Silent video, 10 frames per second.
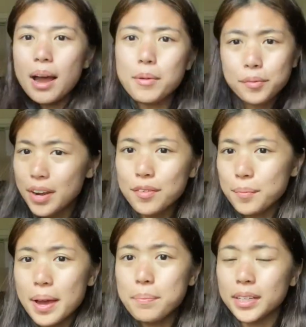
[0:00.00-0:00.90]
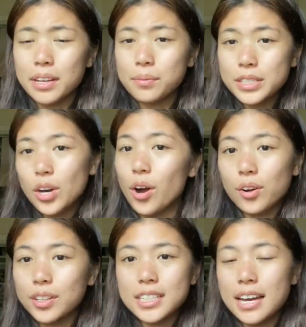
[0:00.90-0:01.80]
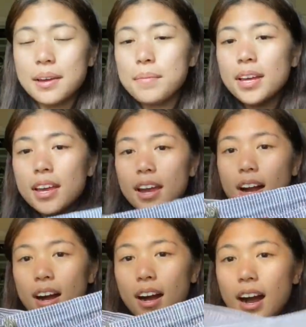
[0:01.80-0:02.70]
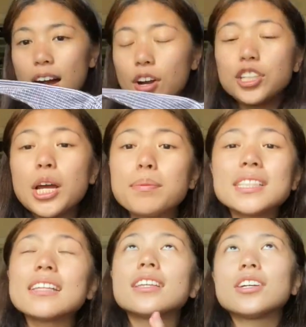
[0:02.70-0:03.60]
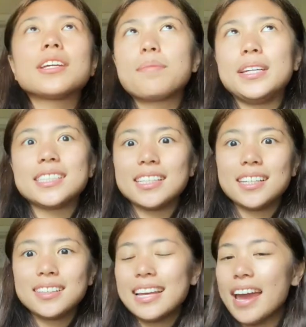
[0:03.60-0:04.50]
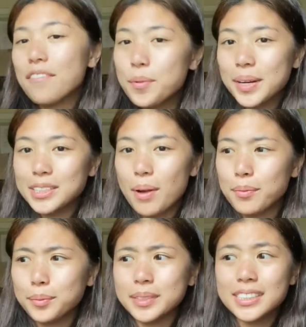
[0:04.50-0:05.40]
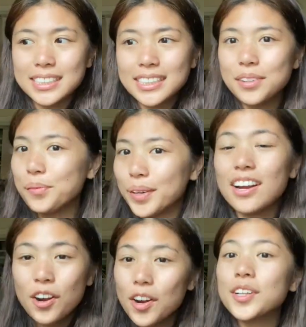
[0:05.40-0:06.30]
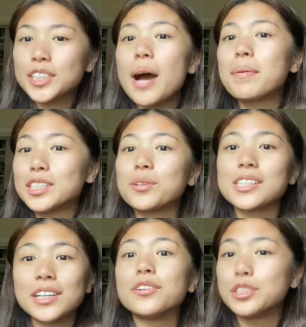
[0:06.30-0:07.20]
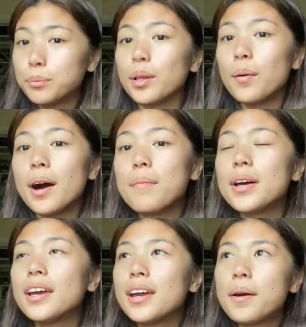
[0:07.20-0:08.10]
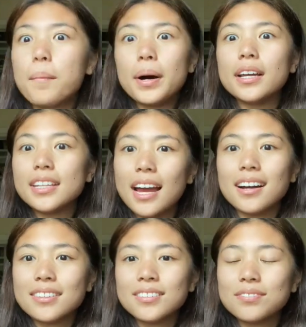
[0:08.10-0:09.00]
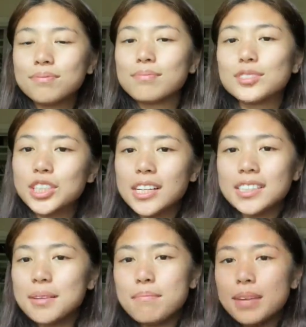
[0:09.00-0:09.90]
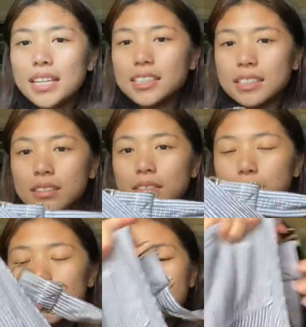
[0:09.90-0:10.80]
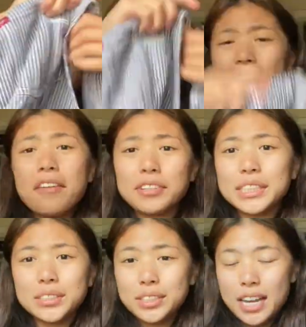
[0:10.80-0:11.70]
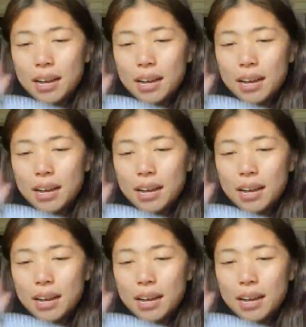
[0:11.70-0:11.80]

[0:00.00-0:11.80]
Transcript: I mean, we've never met, but like we talk all the time. Her shop is literally amazing. Like everybody's probably seen it once. Her shop, I swear, is going to blow up. But yeah, she has amazing pieces like every single day.